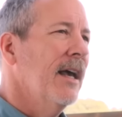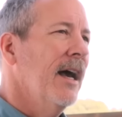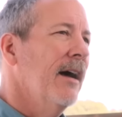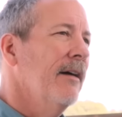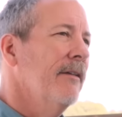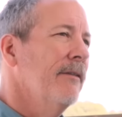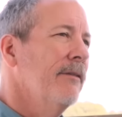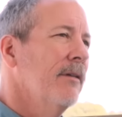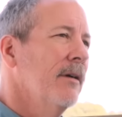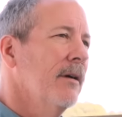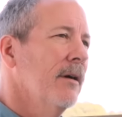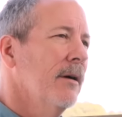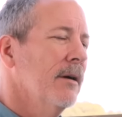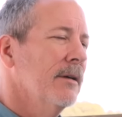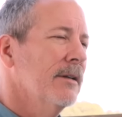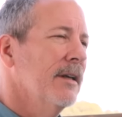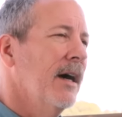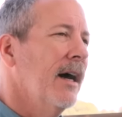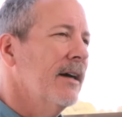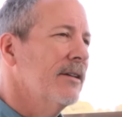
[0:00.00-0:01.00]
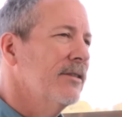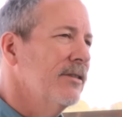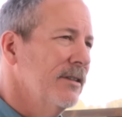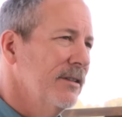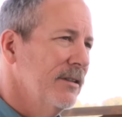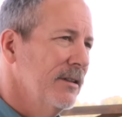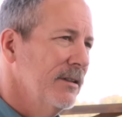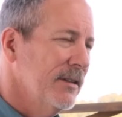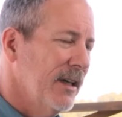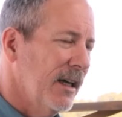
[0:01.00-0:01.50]
have
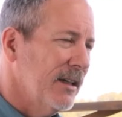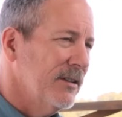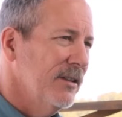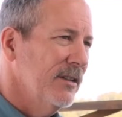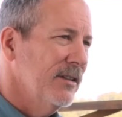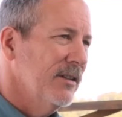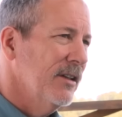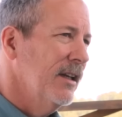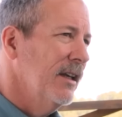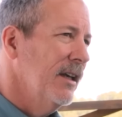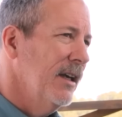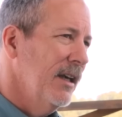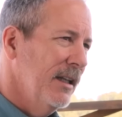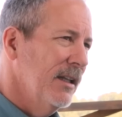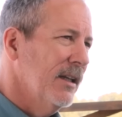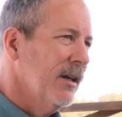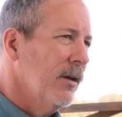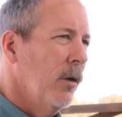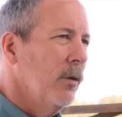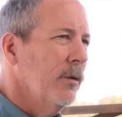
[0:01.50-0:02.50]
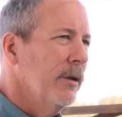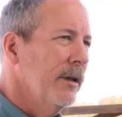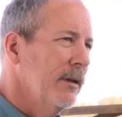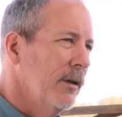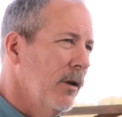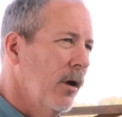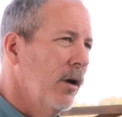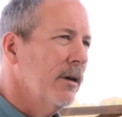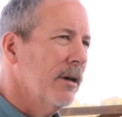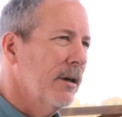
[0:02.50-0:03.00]
toxicity in the colon
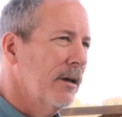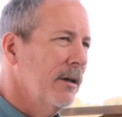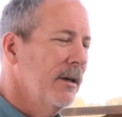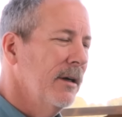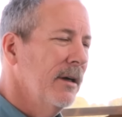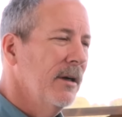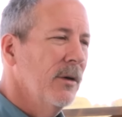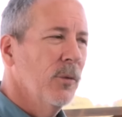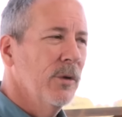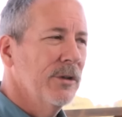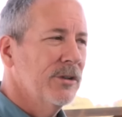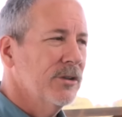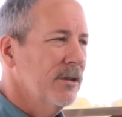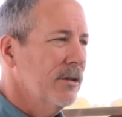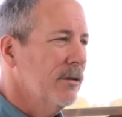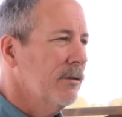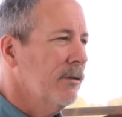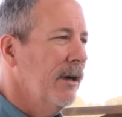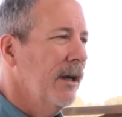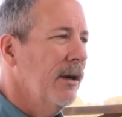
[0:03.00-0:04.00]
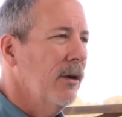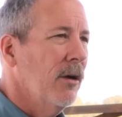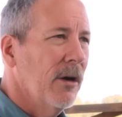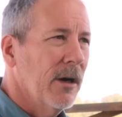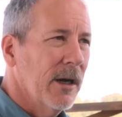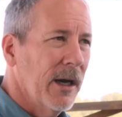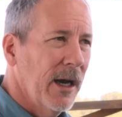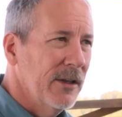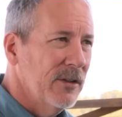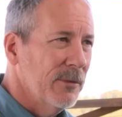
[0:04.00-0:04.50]
longer, which could create all
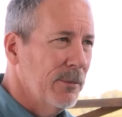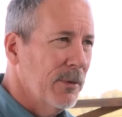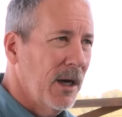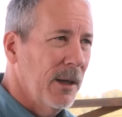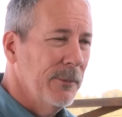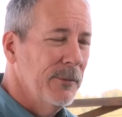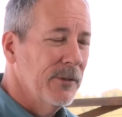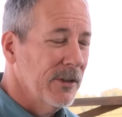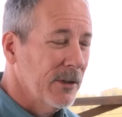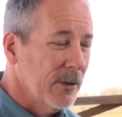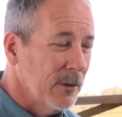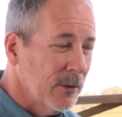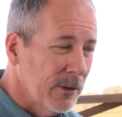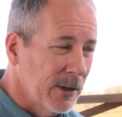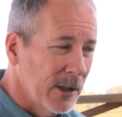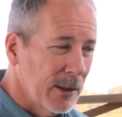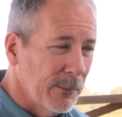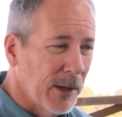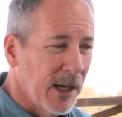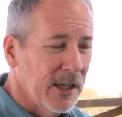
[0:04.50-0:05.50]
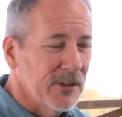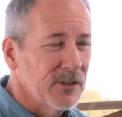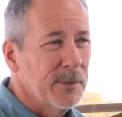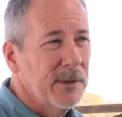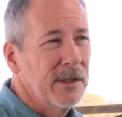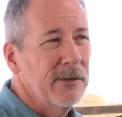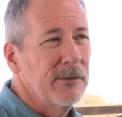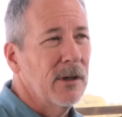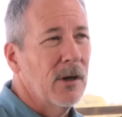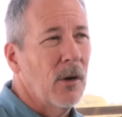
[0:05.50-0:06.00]
kinds of problems, including
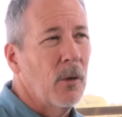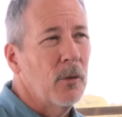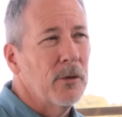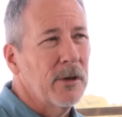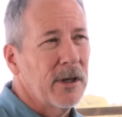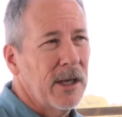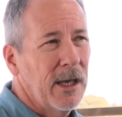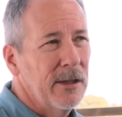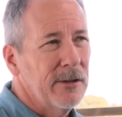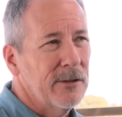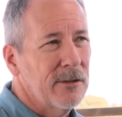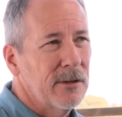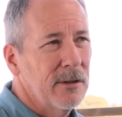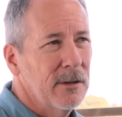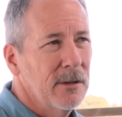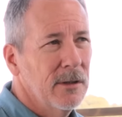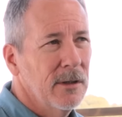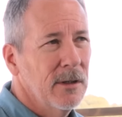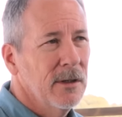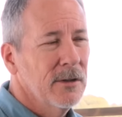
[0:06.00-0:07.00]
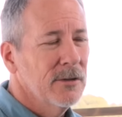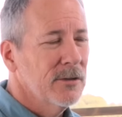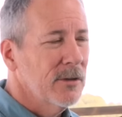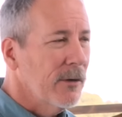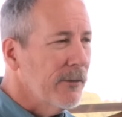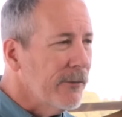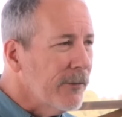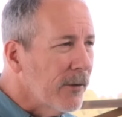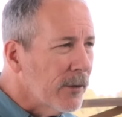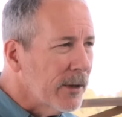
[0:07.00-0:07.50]
possibly even colon cancer.
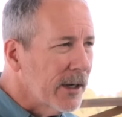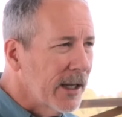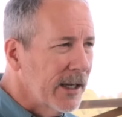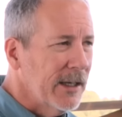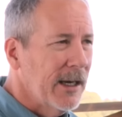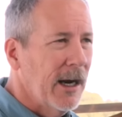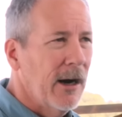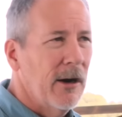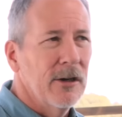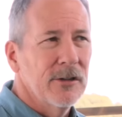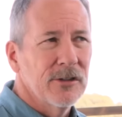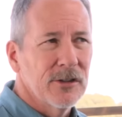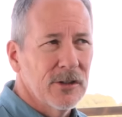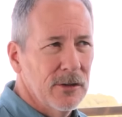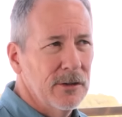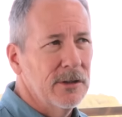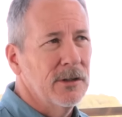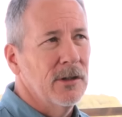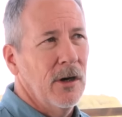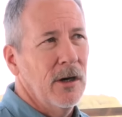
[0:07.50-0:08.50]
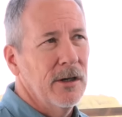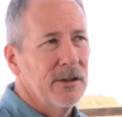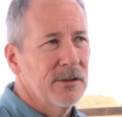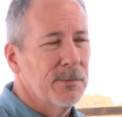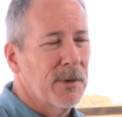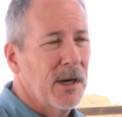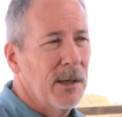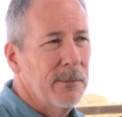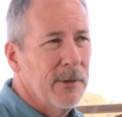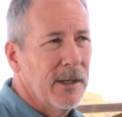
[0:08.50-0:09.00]
So forward head carriage could cause a
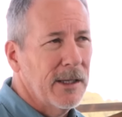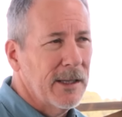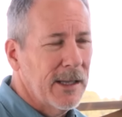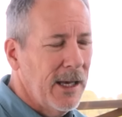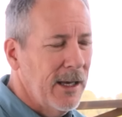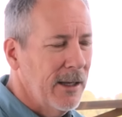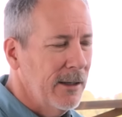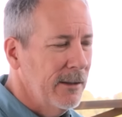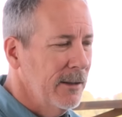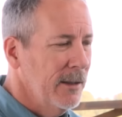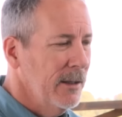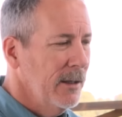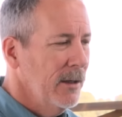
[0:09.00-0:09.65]
problem like that.